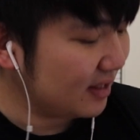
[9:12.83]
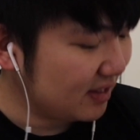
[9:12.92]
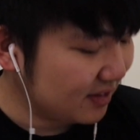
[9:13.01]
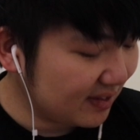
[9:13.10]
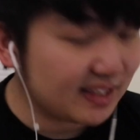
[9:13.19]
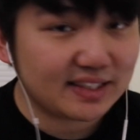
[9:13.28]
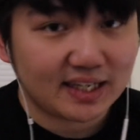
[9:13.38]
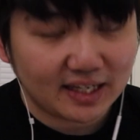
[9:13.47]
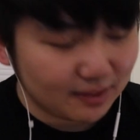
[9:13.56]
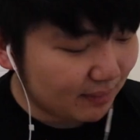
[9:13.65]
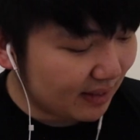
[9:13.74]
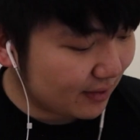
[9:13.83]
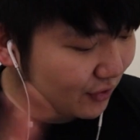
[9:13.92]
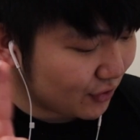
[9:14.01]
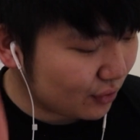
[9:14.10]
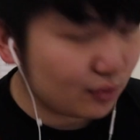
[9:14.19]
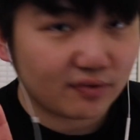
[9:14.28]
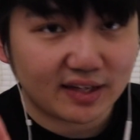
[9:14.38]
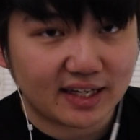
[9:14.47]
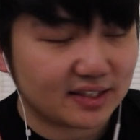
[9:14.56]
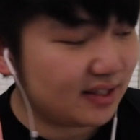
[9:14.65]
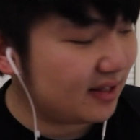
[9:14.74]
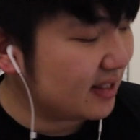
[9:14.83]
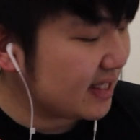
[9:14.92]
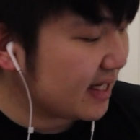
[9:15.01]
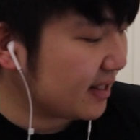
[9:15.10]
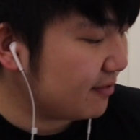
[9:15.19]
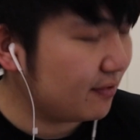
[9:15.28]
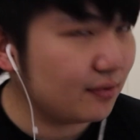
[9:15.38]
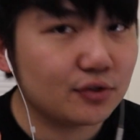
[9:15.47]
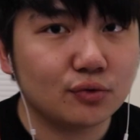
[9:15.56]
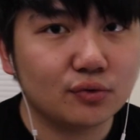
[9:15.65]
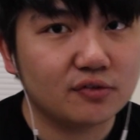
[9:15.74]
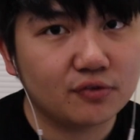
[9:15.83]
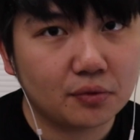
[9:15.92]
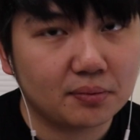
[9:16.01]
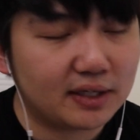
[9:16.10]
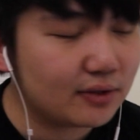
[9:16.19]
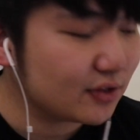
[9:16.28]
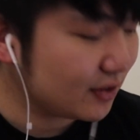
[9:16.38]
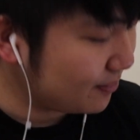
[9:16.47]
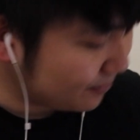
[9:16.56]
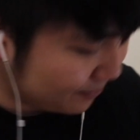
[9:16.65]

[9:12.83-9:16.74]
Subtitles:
So that's the Handmaid. There's two of that in the deck for 2 to 4 players.